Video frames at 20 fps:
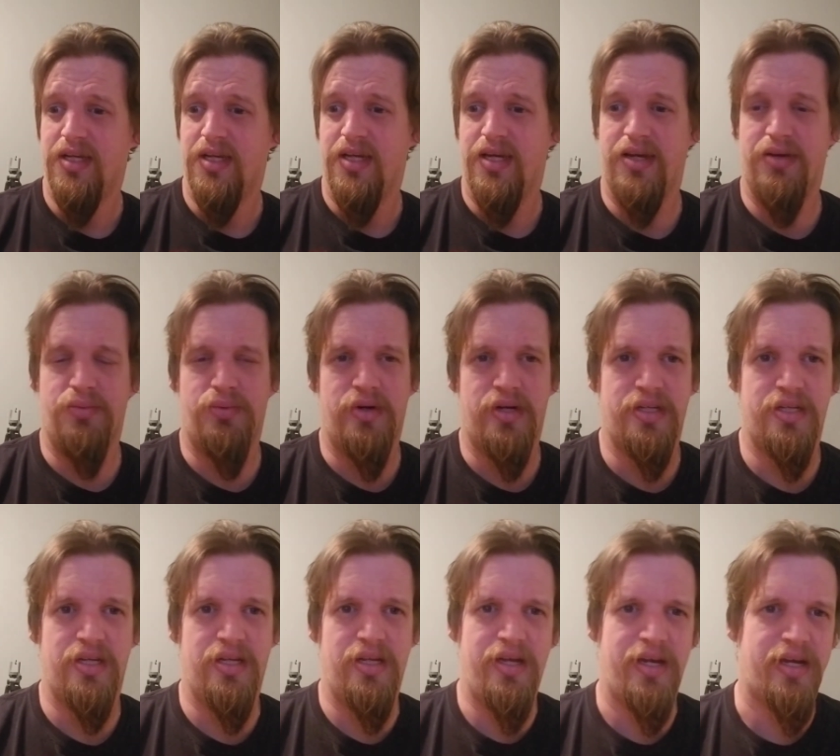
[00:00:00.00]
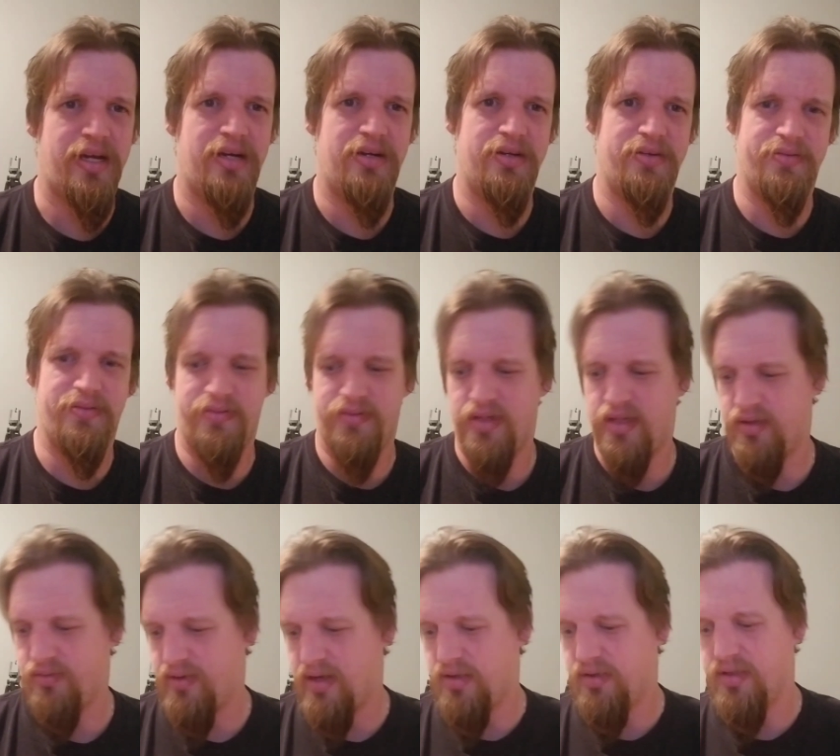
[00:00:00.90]
it was like I
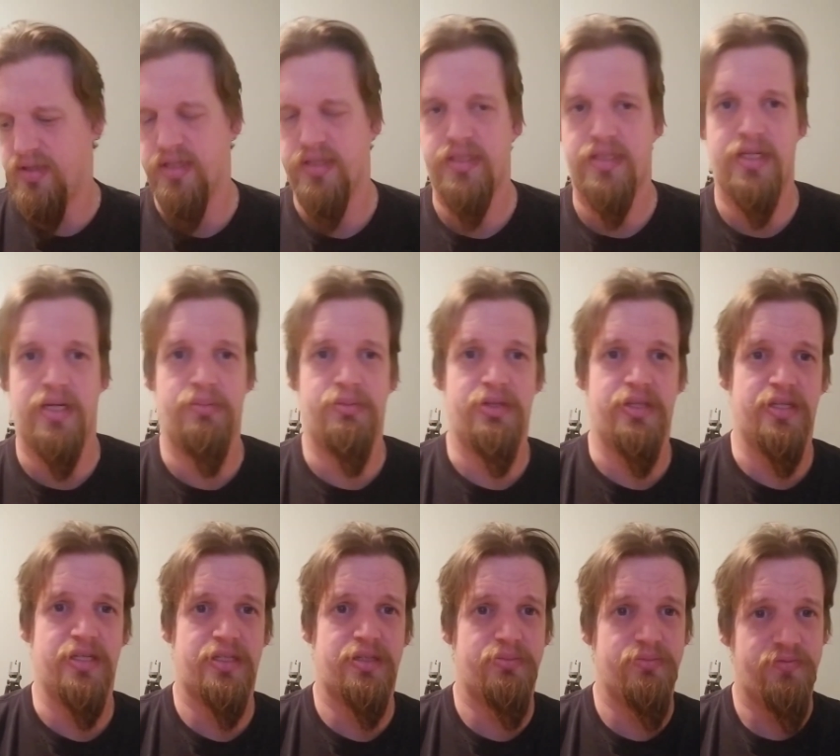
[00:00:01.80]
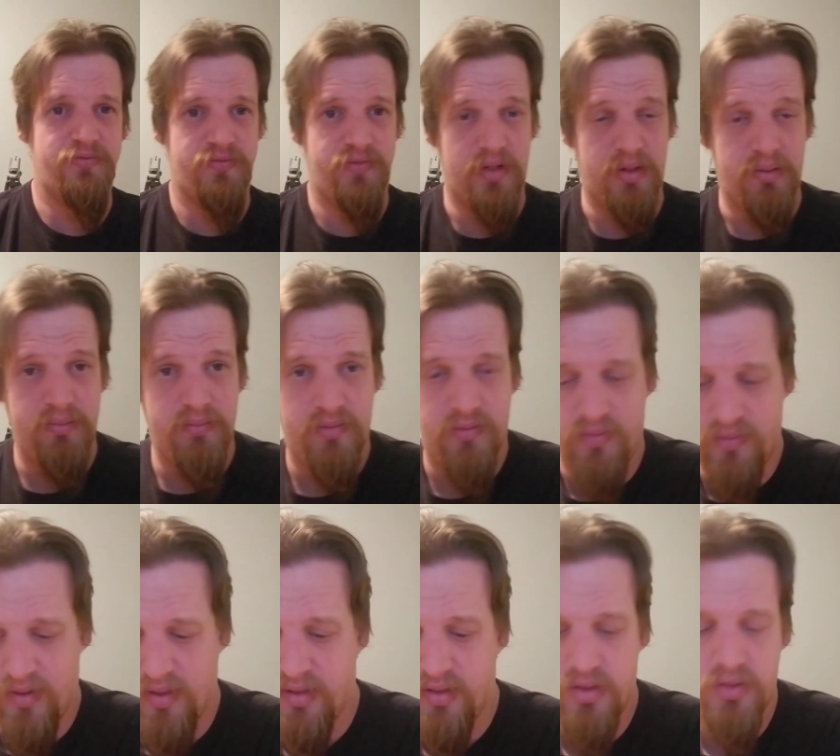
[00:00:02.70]
around this time when this film,
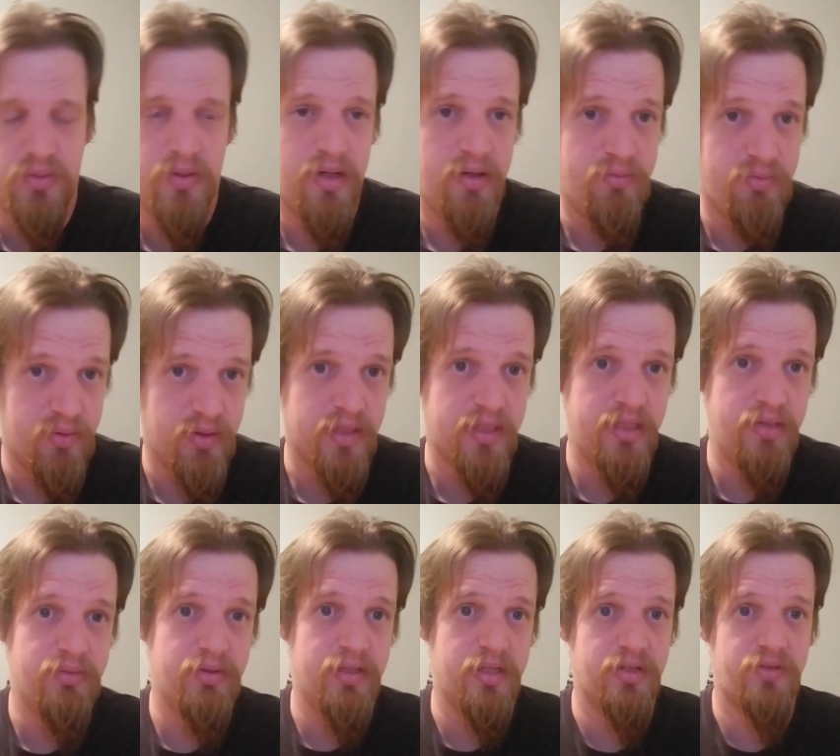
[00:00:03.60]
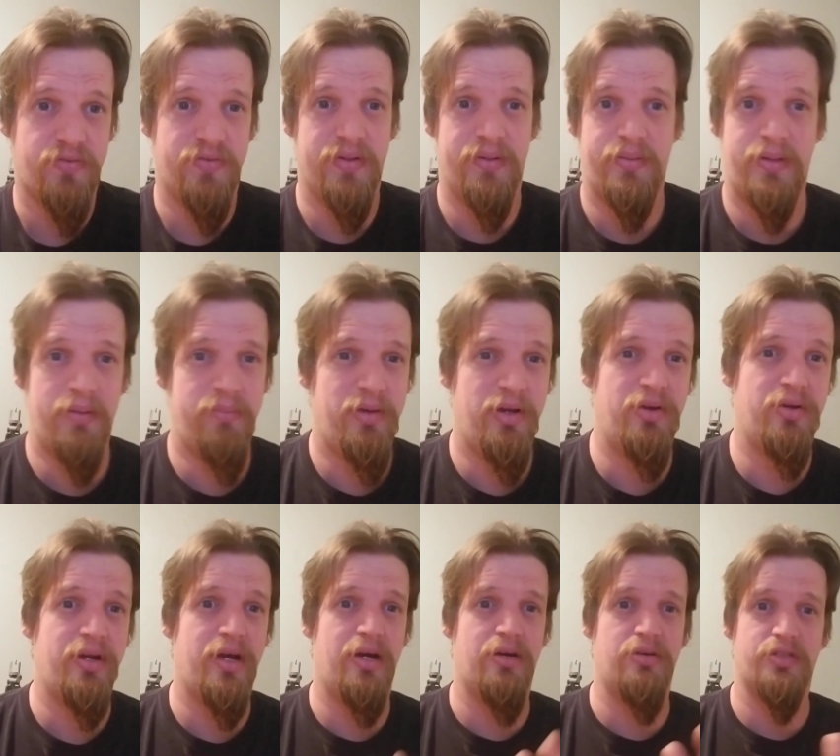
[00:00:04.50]
when 2014, when this film came
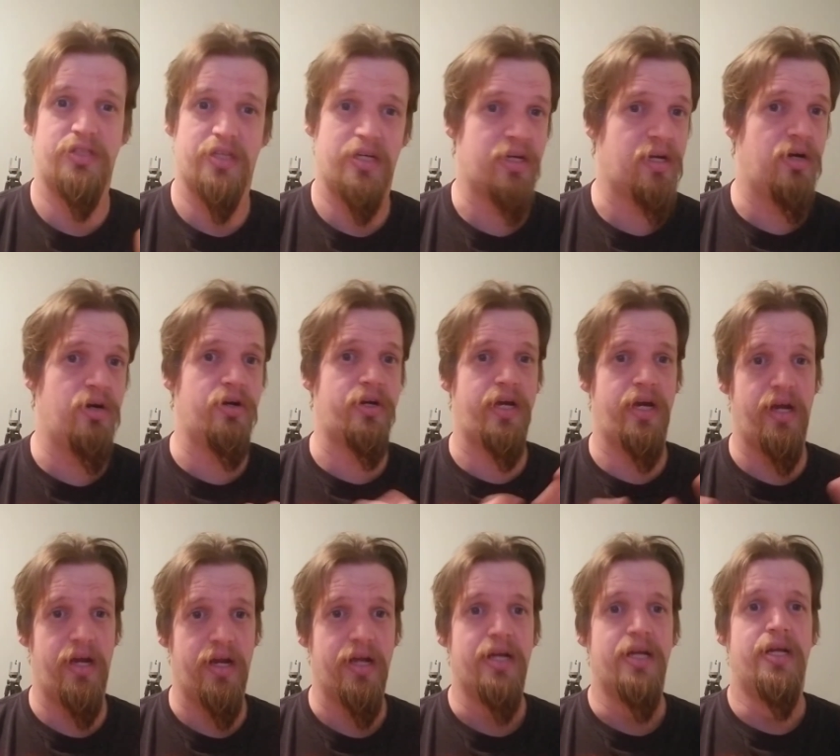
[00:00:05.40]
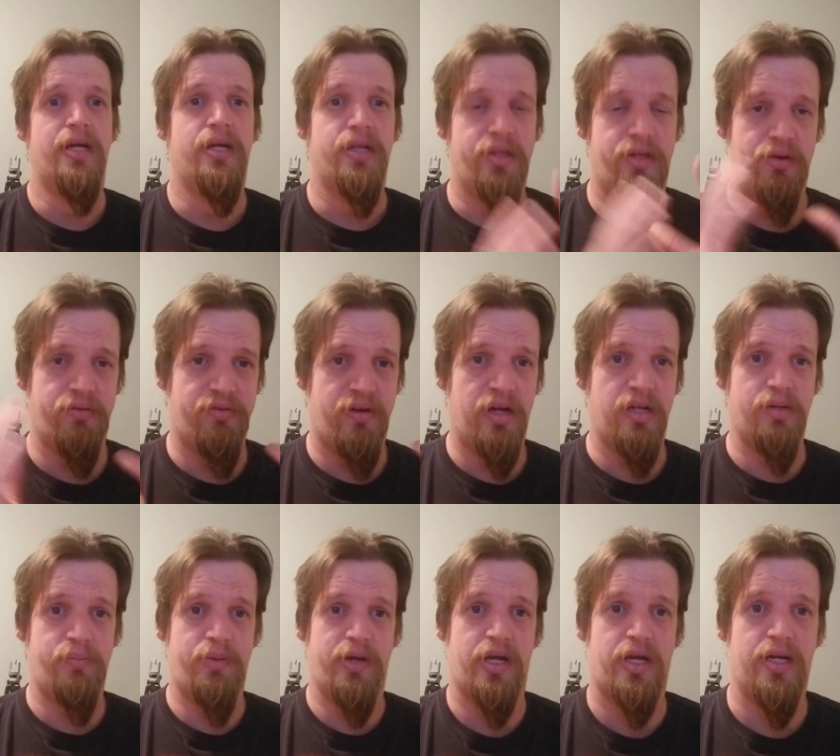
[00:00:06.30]
out, I was like, okay, they're finally
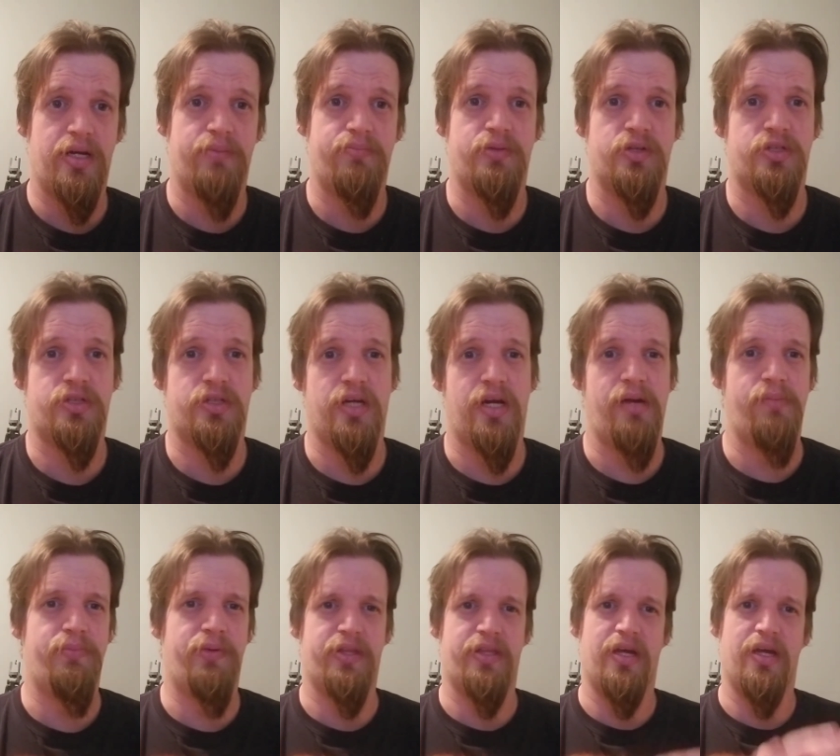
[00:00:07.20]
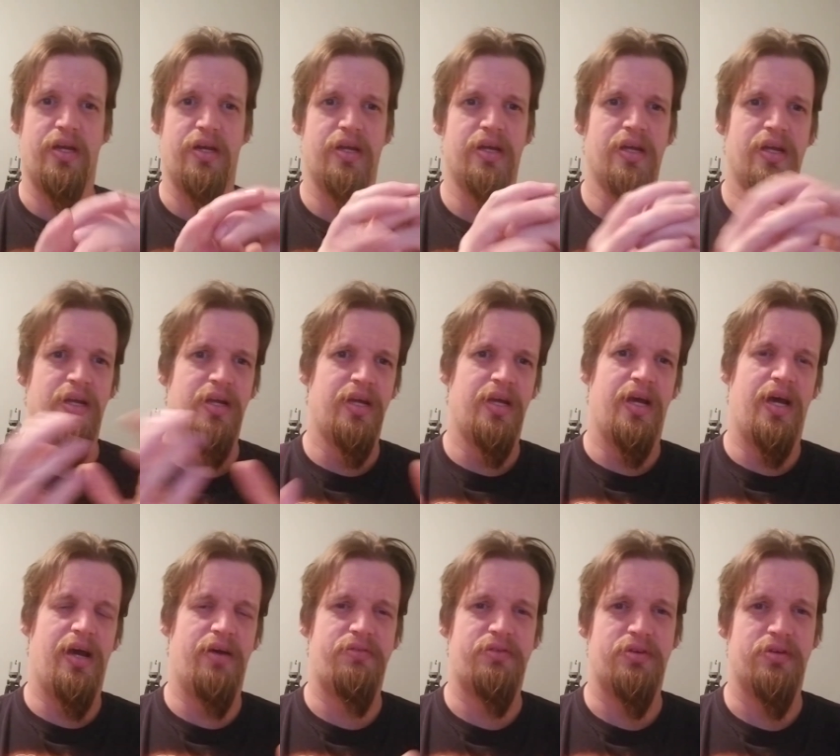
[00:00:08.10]
picking up this drive. But then
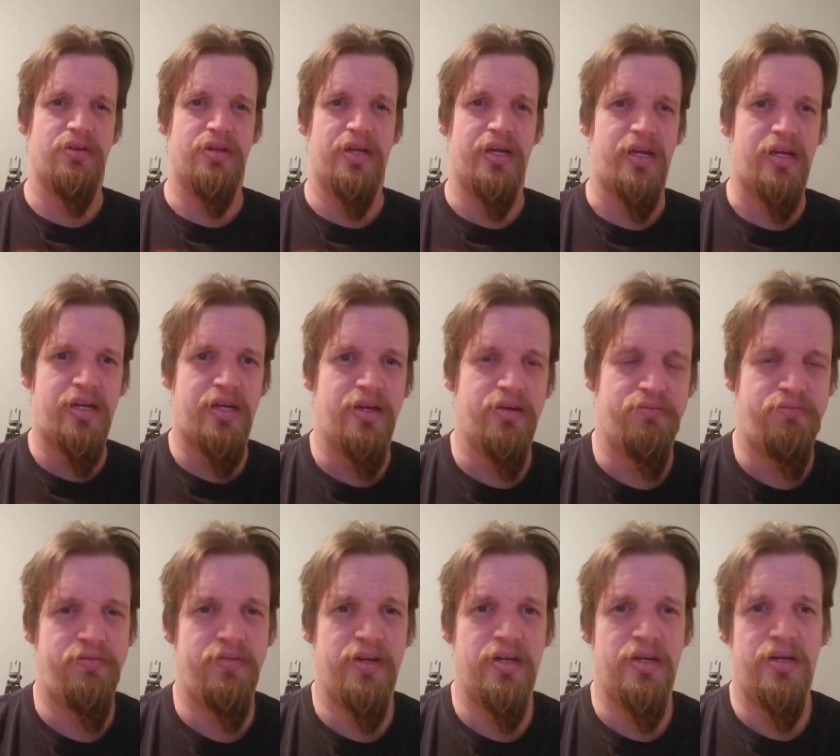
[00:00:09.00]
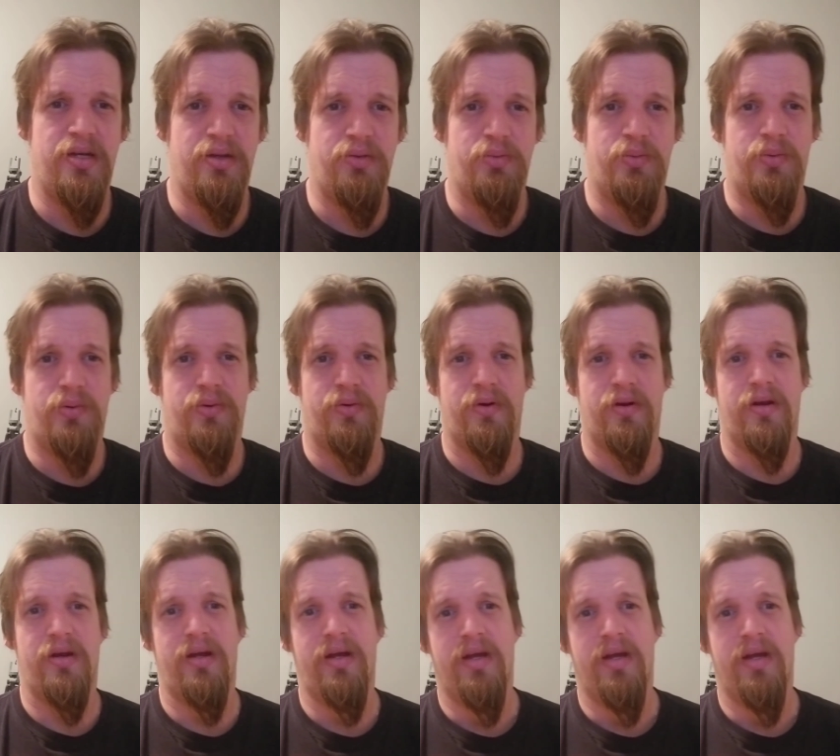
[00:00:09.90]
after like Infinity War,